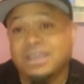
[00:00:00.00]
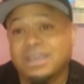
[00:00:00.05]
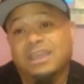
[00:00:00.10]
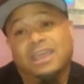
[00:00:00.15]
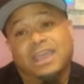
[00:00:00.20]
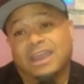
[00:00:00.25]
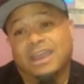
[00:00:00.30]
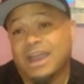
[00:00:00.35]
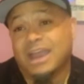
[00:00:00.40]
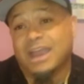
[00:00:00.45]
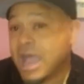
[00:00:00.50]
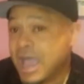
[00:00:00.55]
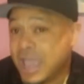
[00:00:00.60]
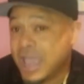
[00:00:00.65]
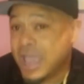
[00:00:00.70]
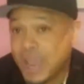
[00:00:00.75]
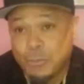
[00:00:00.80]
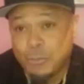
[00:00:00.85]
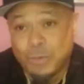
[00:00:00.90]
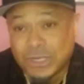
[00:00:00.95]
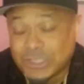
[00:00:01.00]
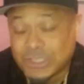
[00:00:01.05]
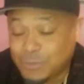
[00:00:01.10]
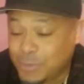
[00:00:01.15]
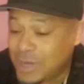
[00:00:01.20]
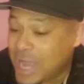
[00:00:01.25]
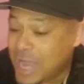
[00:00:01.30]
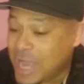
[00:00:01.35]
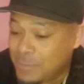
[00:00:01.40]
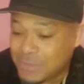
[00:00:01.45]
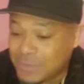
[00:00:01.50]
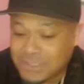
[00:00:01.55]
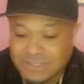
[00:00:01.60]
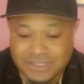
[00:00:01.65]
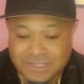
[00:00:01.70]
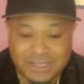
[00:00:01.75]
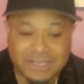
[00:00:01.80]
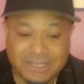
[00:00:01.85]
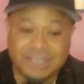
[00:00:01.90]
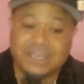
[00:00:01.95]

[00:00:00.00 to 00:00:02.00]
and I am Richmond, I'm the city,